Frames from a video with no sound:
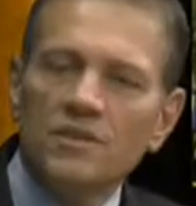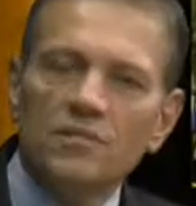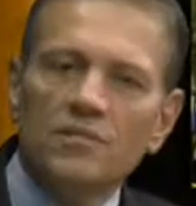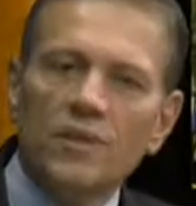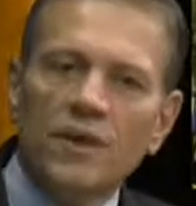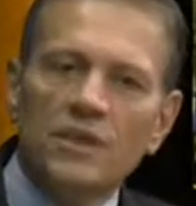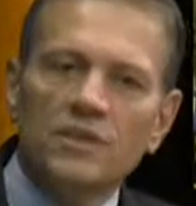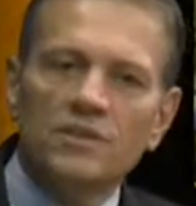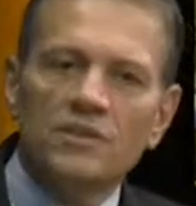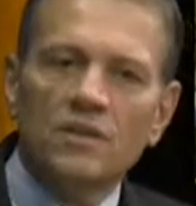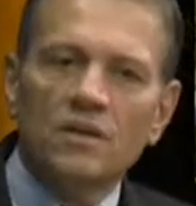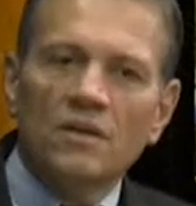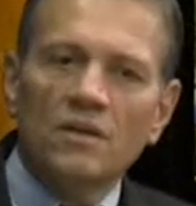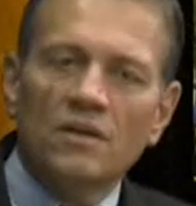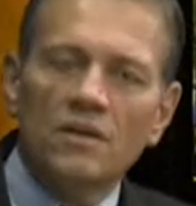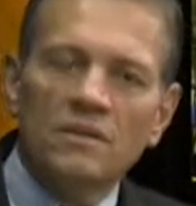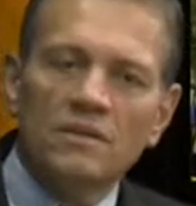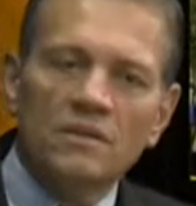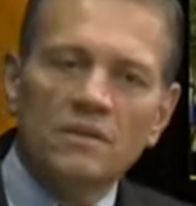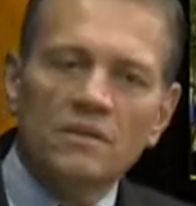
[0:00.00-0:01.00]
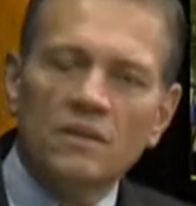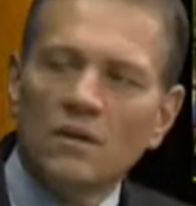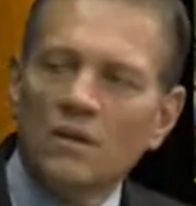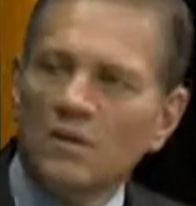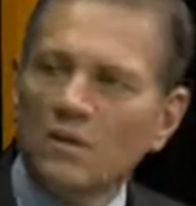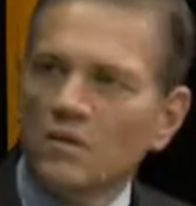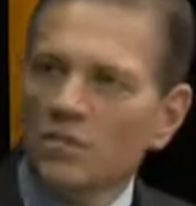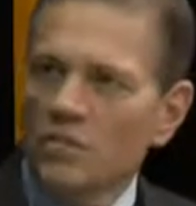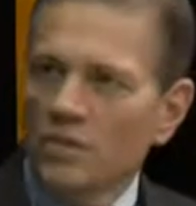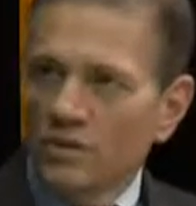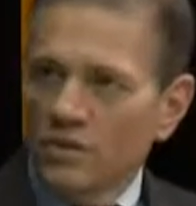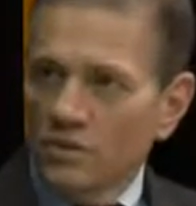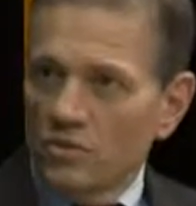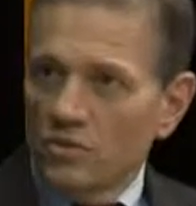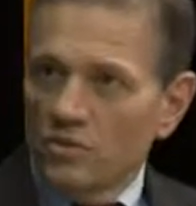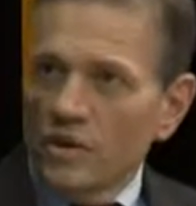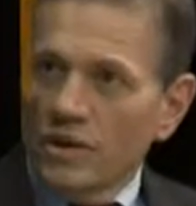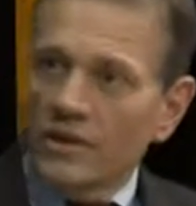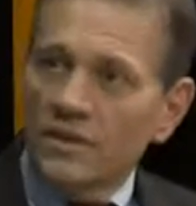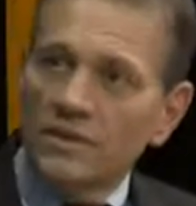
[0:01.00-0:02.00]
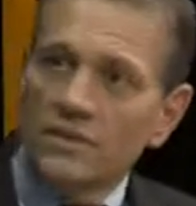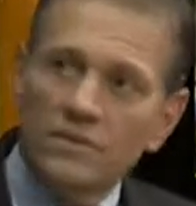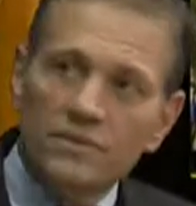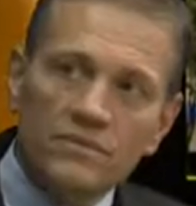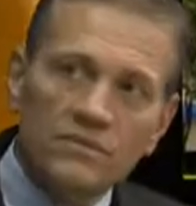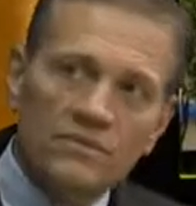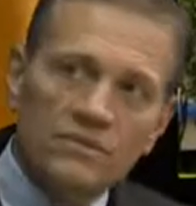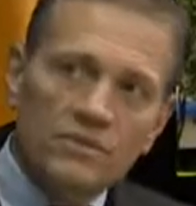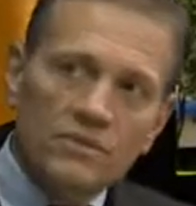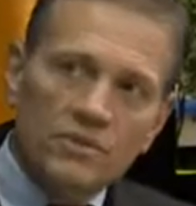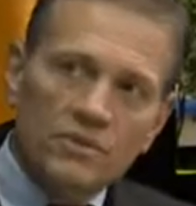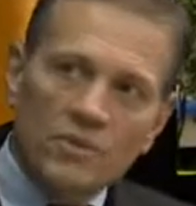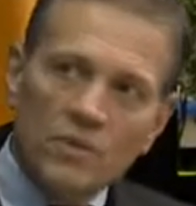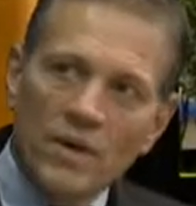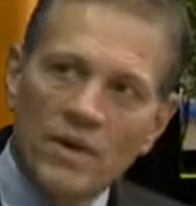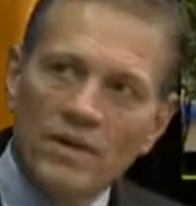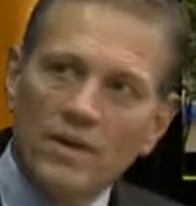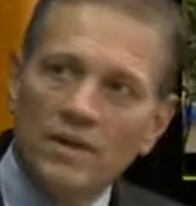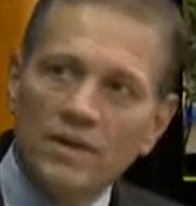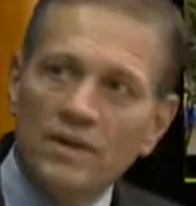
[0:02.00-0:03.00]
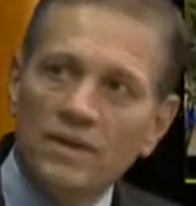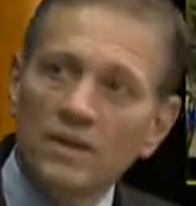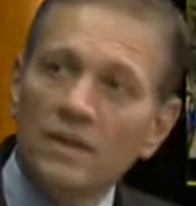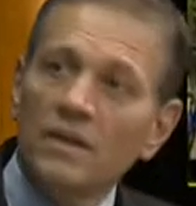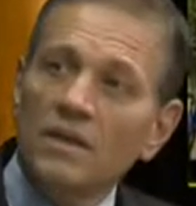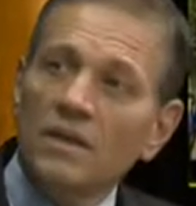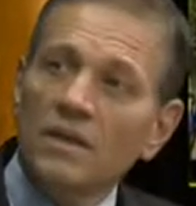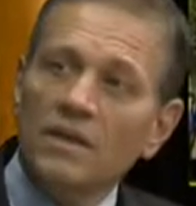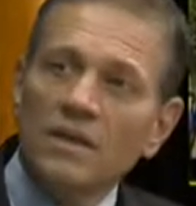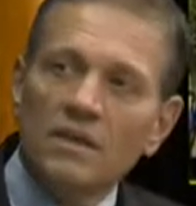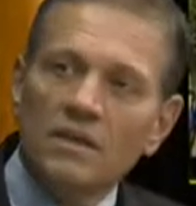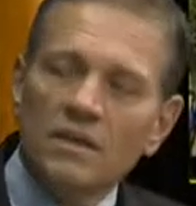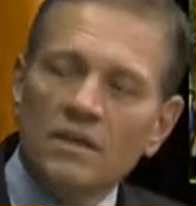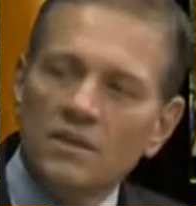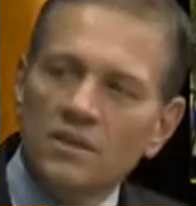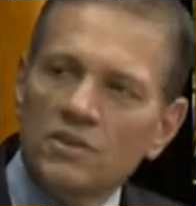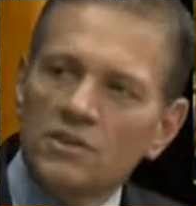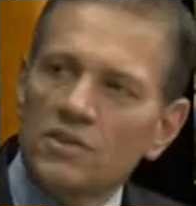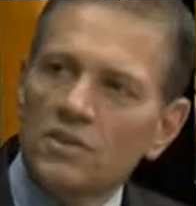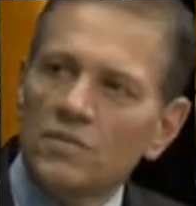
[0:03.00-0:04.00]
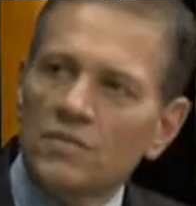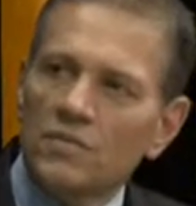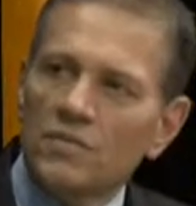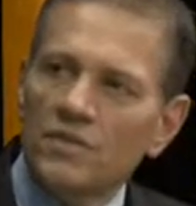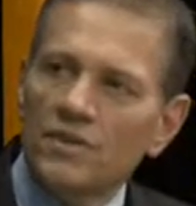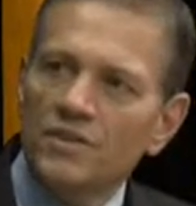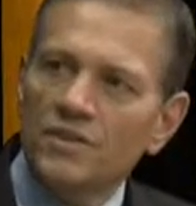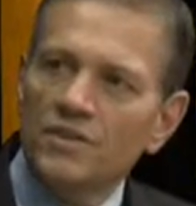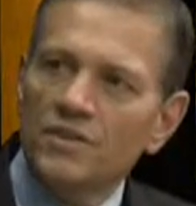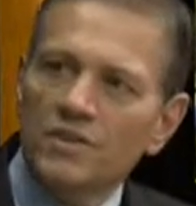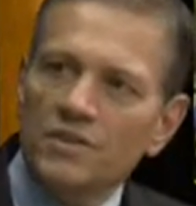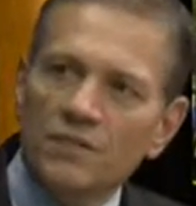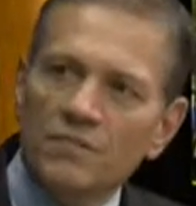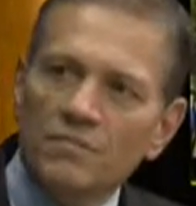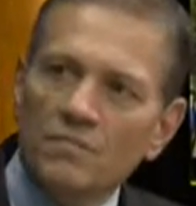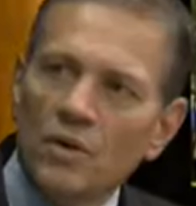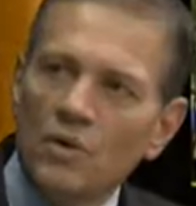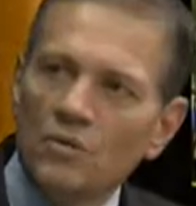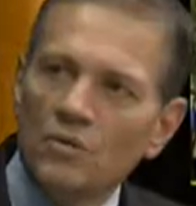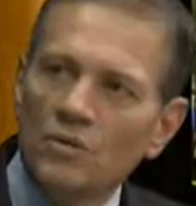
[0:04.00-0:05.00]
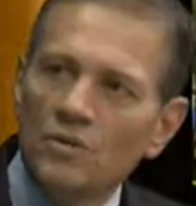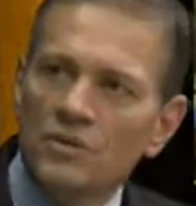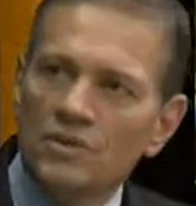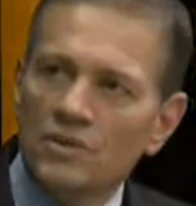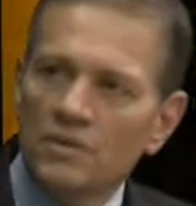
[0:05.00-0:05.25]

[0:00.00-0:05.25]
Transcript: based on our written directives, training, the supervision components